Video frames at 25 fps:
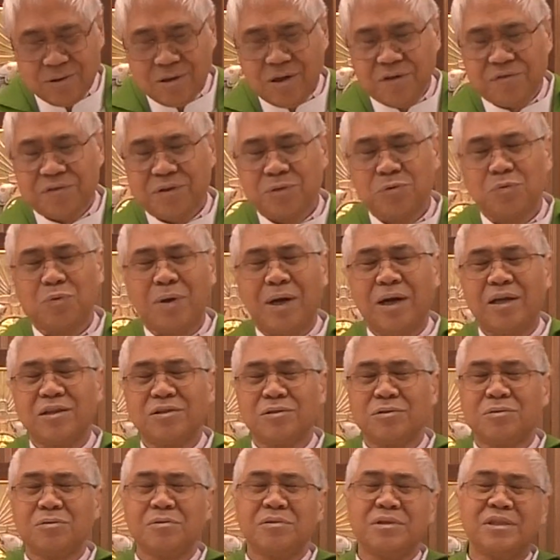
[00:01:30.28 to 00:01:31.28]
of the
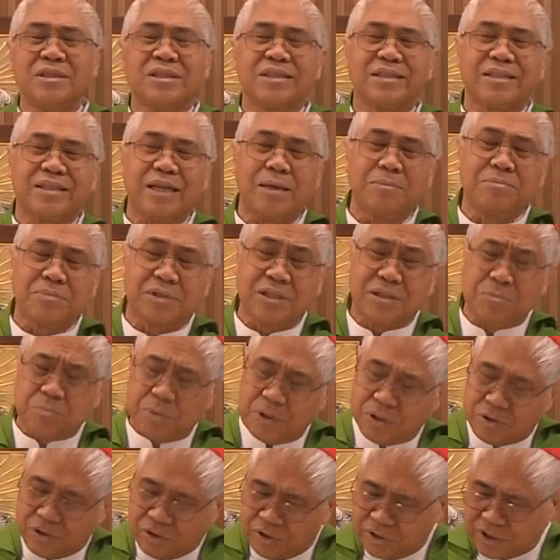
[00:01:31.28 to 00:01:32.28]
one who is tempted
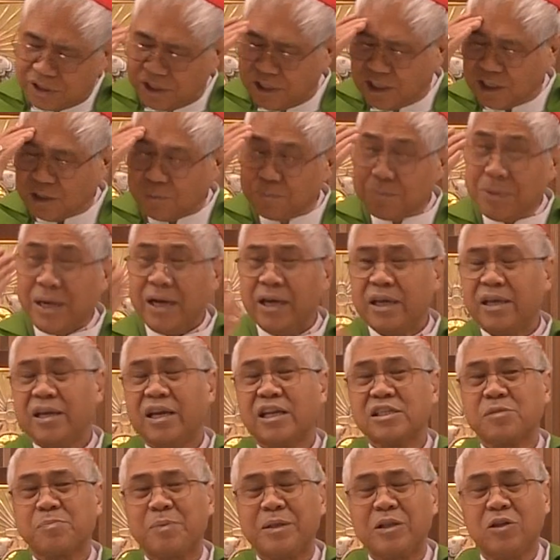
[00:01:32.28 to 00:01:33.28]
because his mind
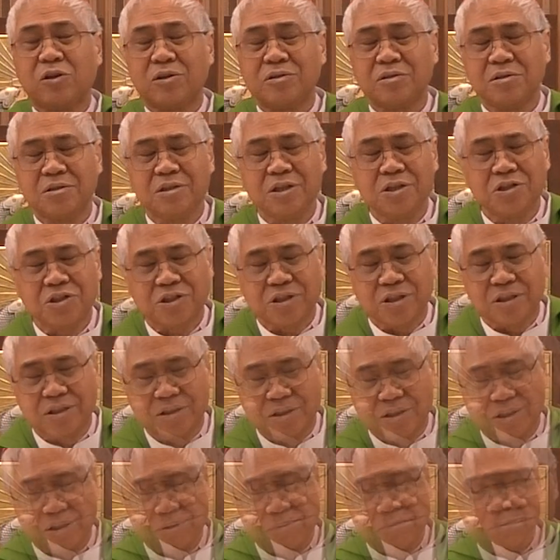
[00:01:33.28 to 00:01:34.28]
has been
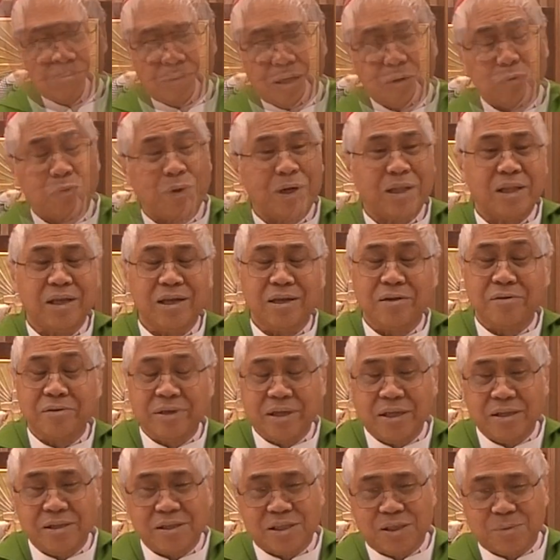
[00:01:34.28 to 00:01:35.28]
conditioned by what he
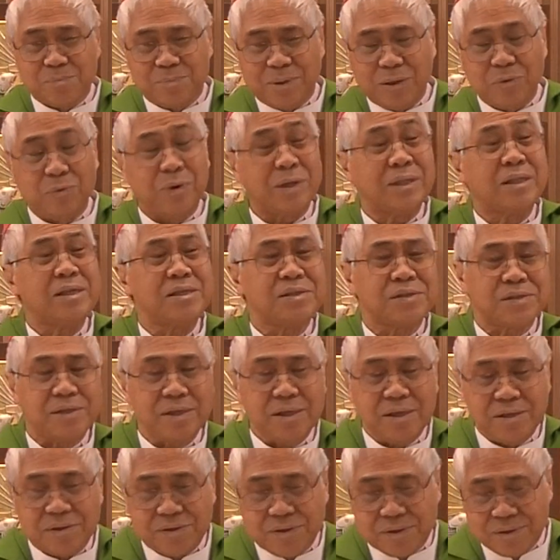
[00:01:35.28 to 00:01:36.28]
reads, by what he
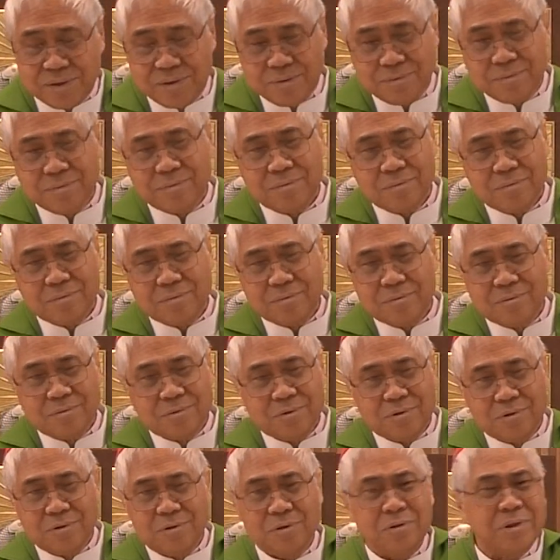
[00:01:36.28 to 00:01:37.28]
sees.
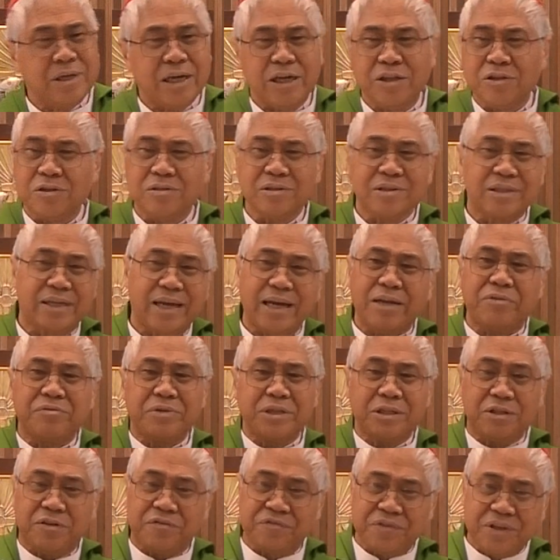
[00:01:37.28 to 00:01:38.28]
You cannot get
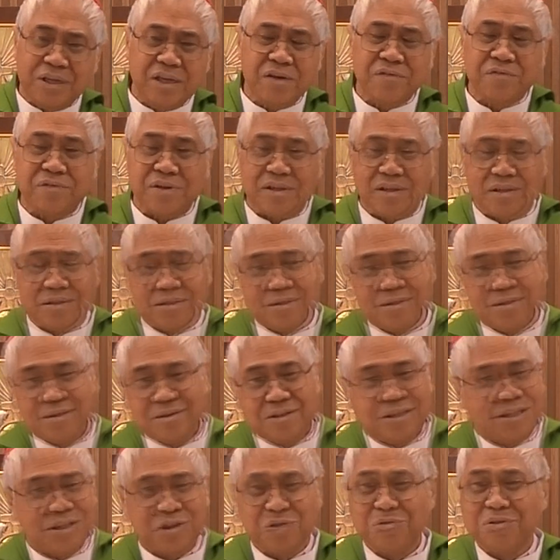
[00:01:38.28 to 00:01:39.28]
rid of evil
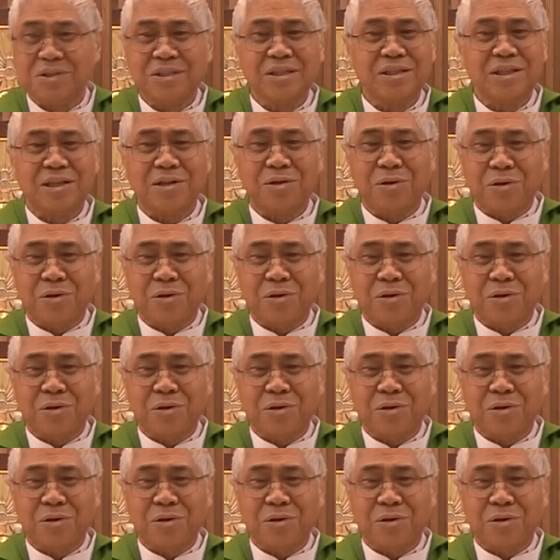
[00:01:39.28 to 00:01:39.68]
just using the